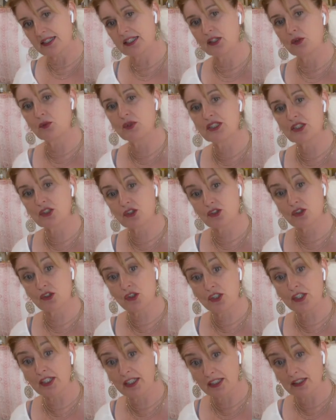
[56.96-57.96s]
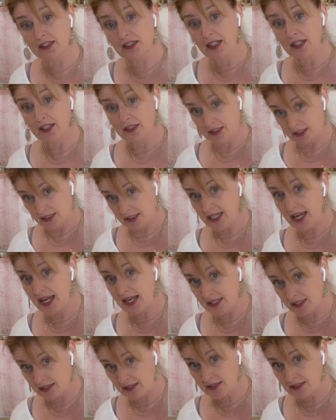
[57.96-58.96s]
which is good to
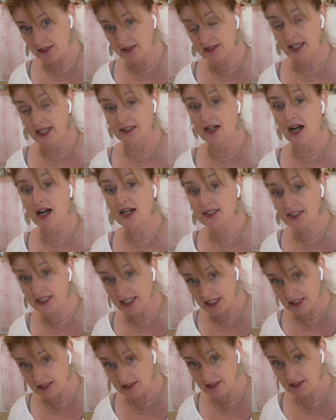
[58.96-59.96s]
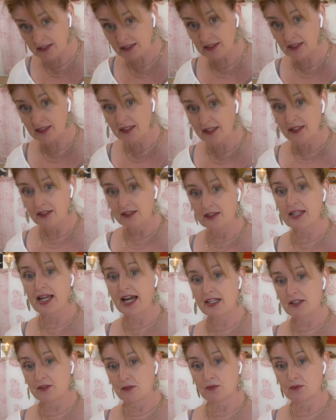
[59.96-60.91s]
tend and attend that